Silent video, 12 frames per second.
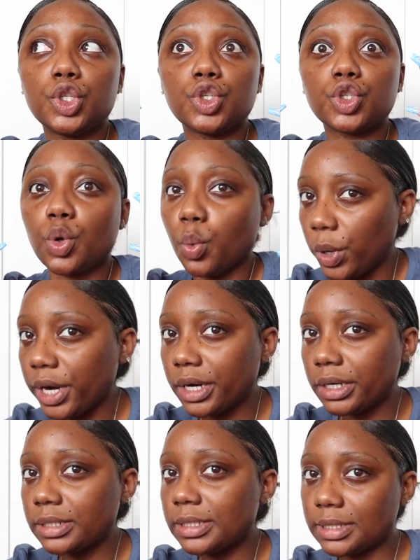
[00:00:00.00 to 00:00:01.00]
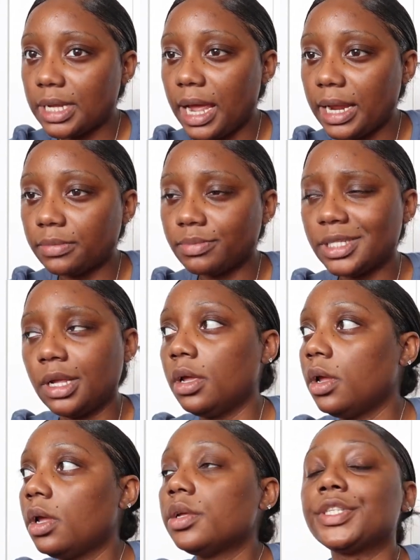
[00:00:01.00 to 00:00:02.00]
square design
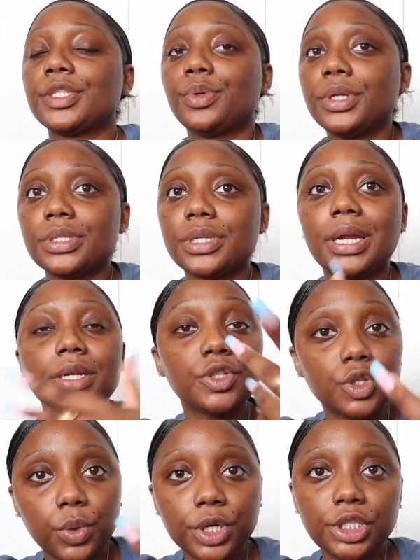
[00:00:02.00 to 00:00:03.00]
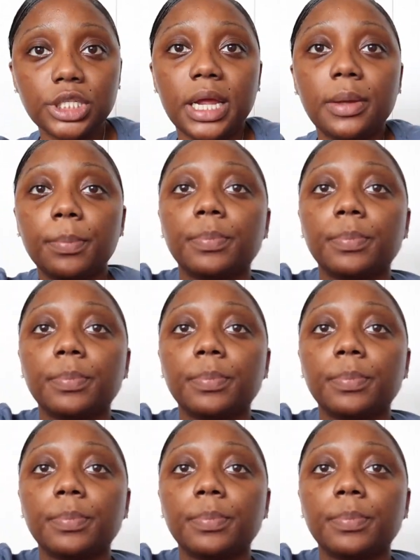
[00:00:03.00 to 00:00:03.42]
square design a square shape